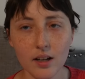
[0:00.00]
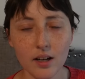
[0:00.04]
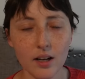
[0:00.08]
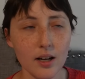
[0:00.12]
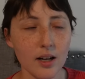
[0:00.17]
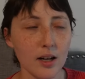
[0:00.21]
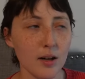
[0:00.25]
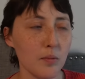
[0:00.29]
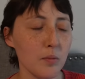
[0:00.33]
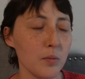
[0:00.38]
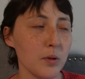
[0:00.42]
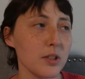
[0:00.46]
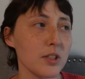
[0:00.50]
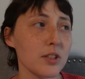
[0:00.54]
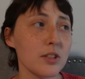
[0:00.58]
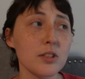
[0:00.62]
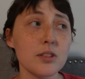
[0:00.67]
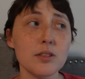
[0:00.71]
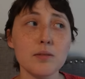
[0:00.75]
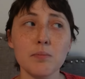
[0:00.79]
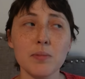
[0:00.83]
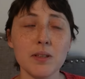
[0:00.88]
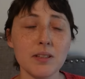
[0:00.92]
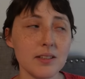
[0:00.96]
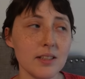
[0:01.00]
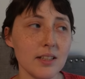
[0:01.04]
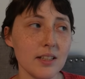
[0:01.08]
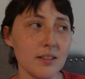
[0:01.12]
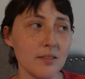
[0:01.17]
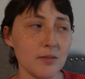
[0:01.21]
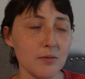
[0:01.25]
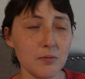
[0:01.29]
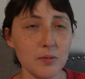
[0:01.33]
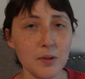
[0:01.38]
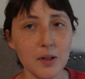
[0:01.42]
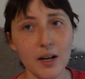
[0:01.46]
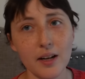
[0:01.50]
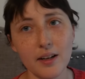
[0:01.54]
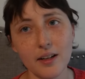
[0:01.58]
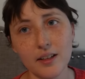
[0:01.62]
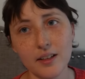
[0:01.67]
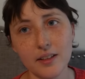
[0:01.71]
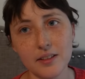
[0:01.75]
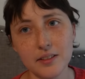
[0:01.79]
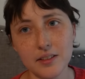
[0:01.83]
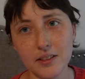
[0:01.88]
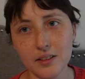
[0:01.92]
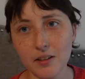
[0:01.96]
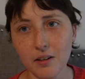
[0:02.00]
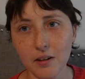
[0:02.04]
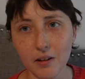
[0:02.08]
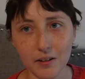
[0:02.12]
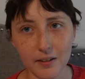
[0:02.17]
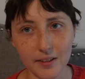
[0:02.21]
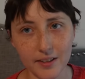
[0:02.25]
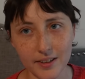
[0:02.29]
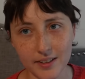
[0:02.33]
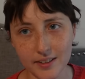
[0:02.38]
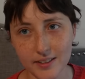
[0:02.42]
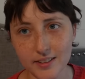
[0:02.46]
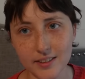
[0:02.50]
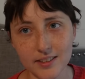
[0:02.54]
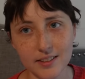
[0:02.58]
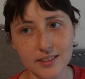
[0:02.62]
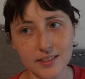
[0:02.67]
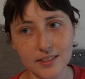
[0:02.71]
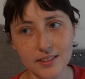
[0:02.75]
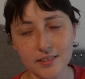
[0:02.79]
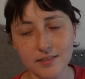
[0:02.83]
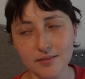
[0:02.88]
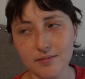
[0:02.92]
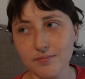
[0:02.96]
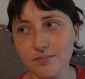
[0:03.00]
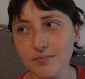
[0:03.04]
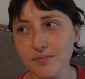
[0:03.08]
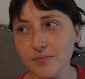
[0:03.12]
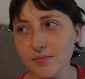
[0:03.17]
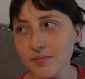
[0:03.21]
We're just busy. We're heading into the holiday season,